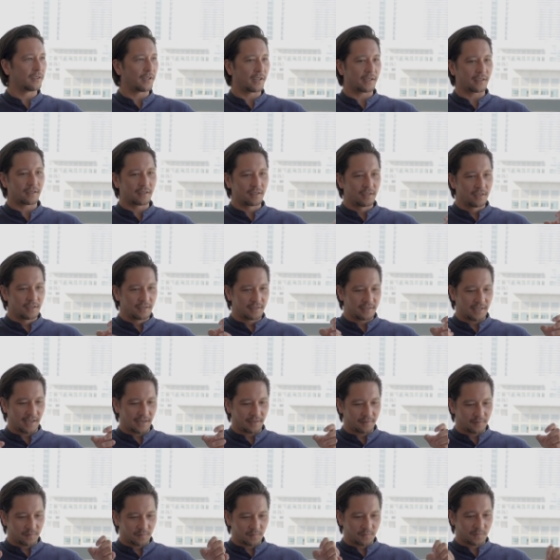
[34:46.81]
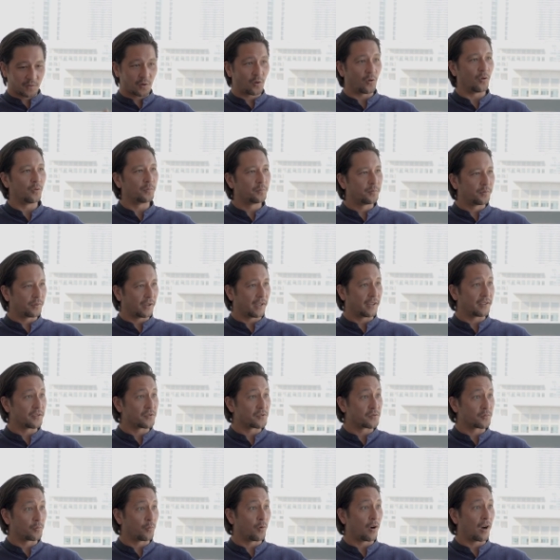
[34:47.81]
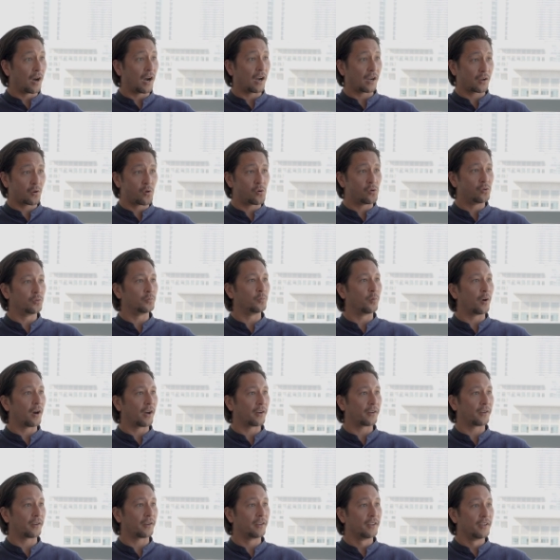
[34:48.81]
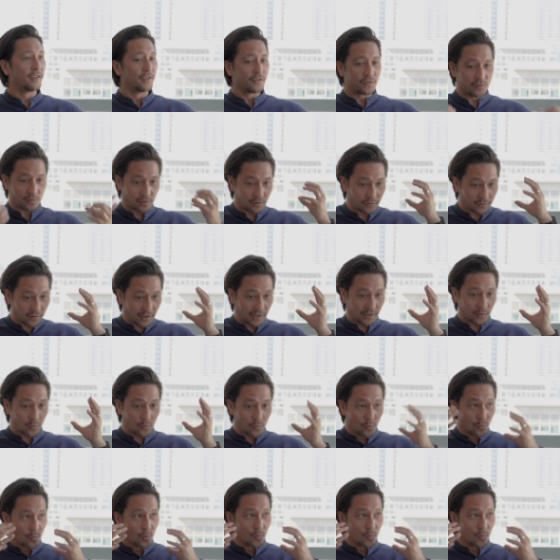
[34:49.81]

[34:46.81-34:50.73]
Like that cold plunge, wa- cold water, sort of like